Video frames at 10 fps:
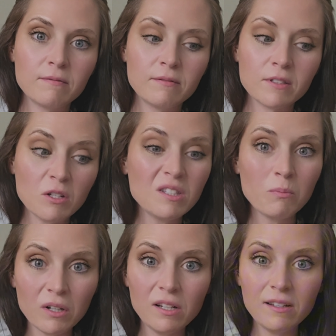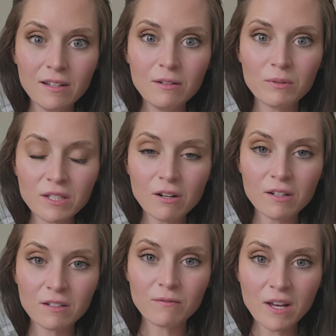So it's a pretty good return
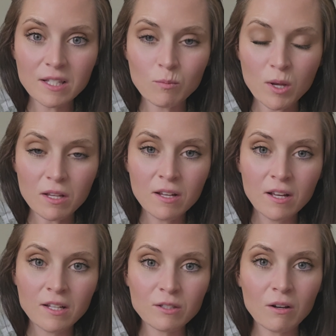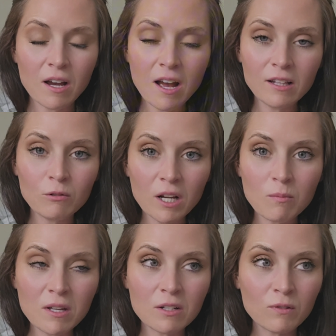on investment. So I highly
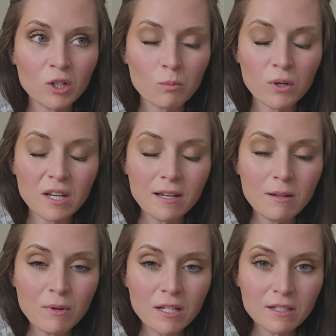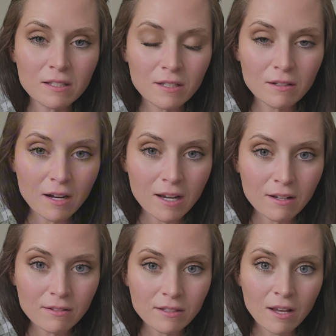recommend, if you're going to put any money into your
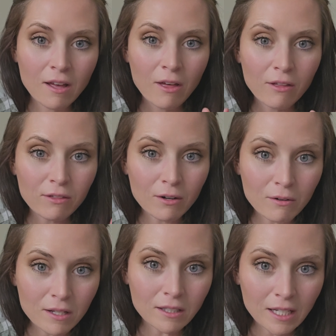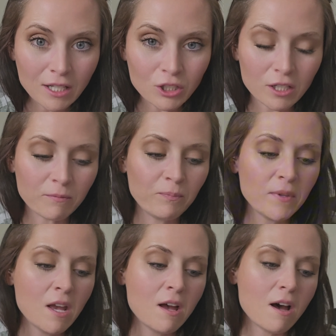house, throw it in the kitchen.
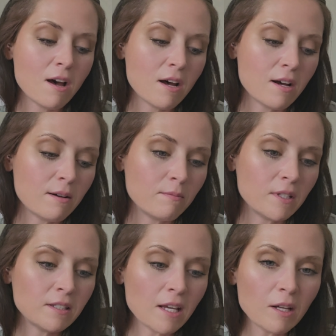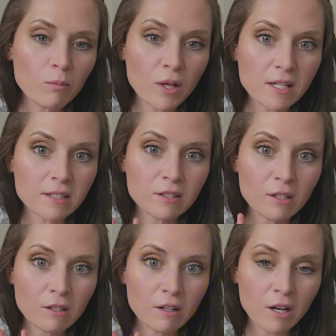The second place
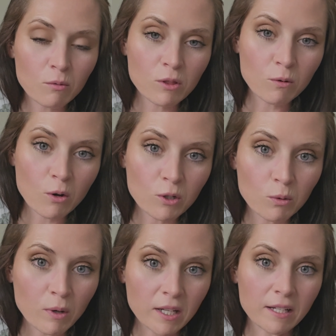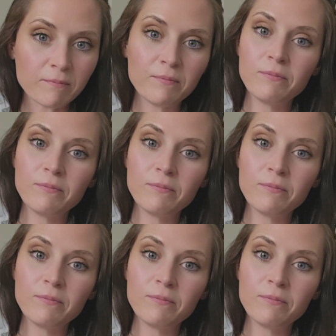I would throw your money,